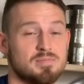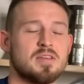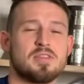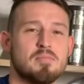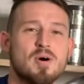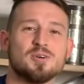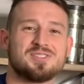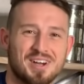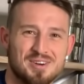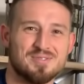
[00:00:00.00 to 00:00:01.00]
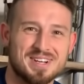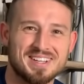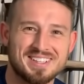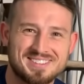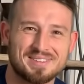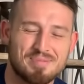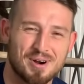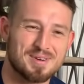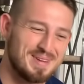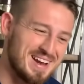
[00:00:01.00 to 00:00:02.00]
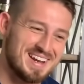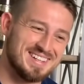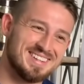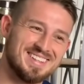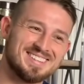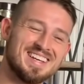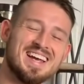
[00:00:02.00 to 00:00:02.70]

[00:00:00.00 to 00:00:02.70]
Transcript: The most unrealistic part about any of this